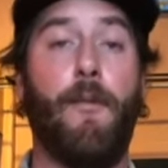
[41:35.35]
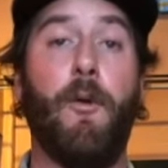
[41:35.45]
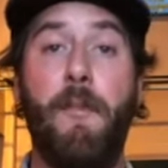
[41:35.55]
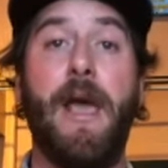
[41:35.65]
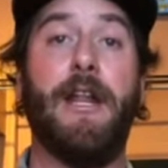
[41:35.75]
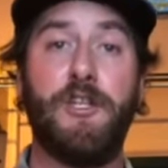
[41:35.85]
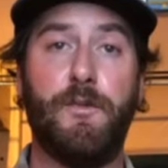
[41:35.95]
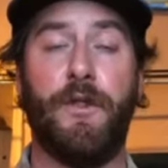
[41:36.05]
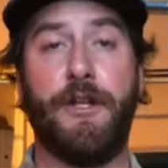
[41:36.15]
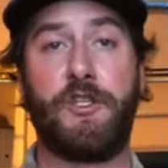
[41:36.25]

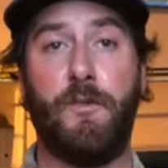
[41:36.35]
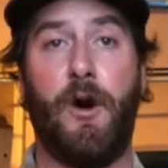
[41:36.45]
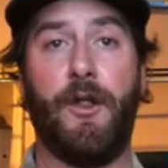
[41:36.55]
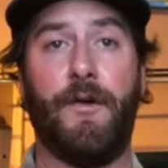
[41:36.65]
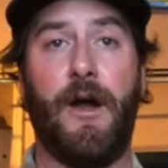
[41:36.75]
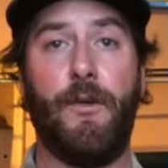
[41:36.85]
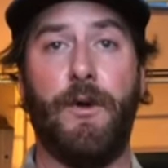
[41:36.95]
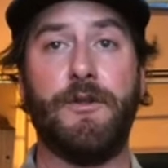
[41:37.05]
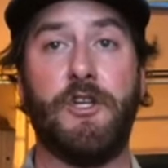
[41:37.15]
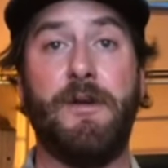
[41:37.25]
manageable than a smaller rod
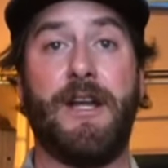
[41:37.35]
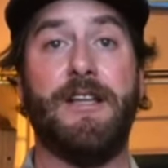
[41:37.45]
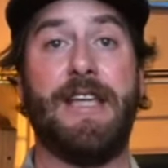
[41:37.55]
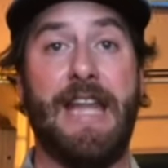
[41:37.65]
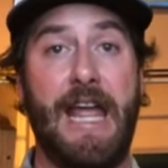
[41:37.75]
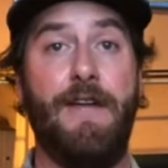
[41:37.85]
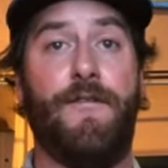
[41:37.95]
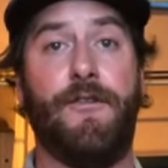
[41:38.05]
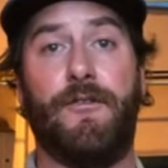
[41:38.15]
will, just because an 8 foot